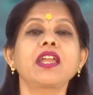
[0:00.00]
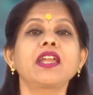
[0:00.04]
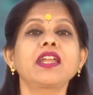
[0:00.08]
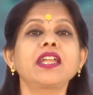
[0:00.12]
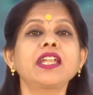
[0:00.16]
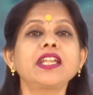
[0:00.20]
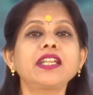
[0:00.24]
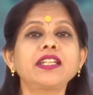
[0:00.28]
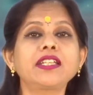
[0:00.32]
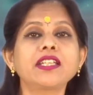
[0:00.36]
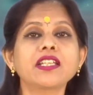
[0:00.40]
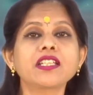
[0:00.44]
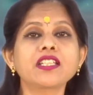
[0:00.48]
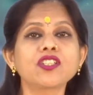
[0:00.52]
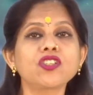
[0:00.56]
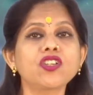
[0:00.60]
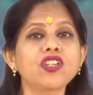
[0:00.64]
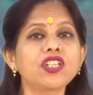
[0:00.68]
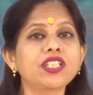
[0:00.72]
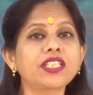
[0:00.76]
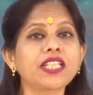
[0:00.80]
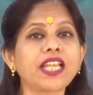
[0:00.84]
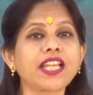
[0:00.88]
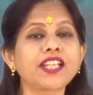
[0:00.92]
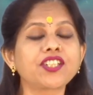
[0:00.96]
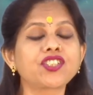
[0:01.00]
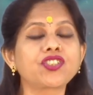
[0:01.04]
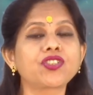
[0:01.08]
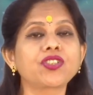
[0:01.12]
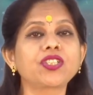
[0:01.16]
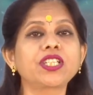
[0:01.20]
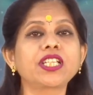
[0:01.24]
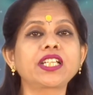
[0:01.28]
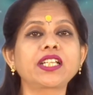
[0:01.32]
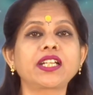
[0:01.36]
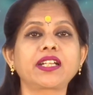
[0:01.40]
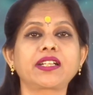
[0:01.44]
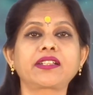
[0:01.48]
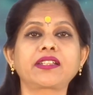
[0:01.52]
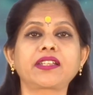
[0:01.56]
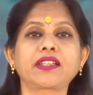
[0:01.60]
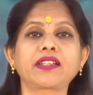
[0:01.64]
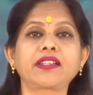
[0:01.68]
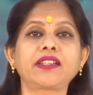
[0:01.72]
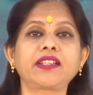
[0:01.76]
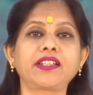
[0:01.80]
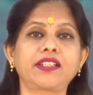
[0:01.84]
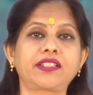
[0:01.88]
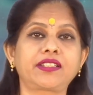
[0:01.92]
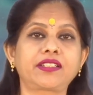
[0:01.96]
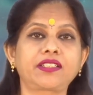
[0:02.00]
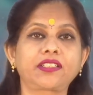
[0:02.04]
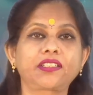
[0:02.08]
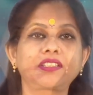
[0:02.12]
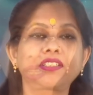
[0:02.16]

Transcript: It does not actually contain it.